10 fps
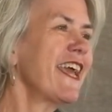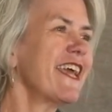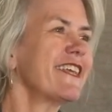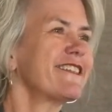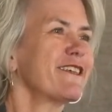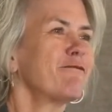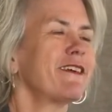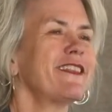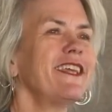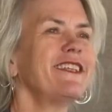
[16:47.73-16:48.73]
And so
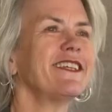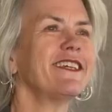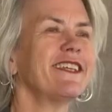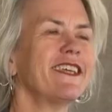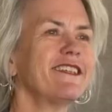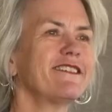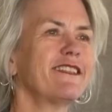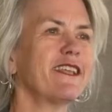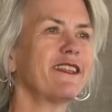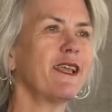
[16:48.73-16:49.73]
what they did is
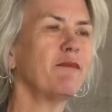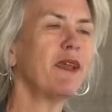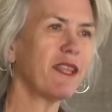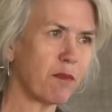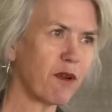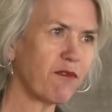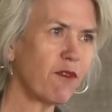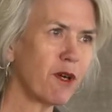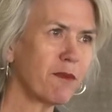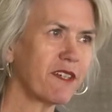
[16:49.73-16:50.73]
that they made the
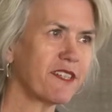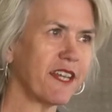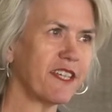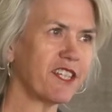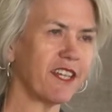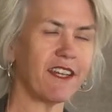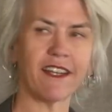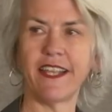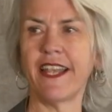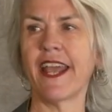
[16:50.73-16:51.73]
performer
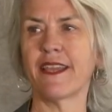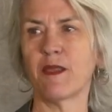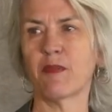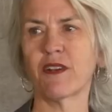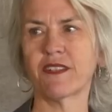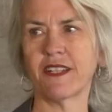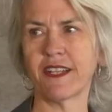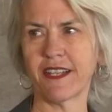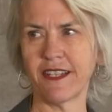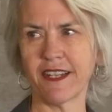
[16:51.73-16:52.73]
stationary and had the person
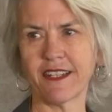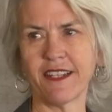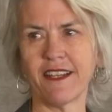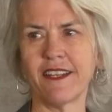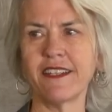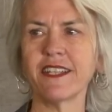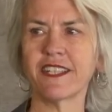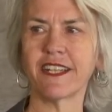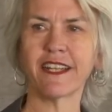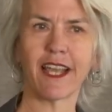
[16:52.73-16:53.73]
conducting the
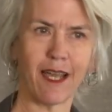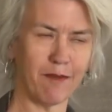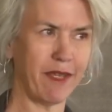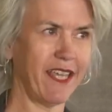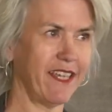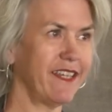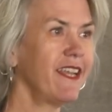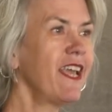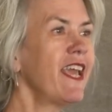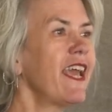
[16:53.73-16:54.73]
audition come in,
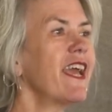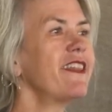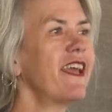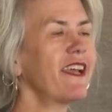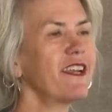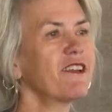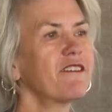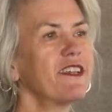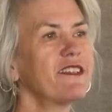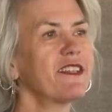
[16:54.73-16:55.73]
and that
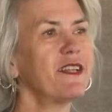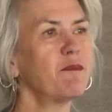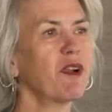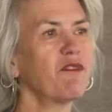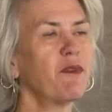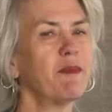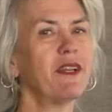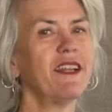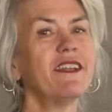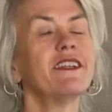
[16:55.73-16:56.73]
increased the number of
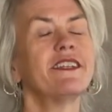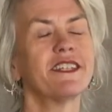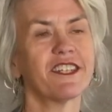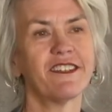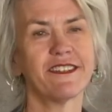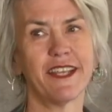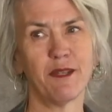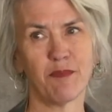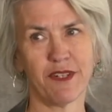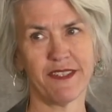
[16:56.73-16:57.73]
women an additional
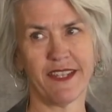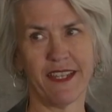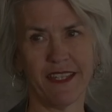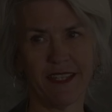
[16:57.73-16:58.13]
10%.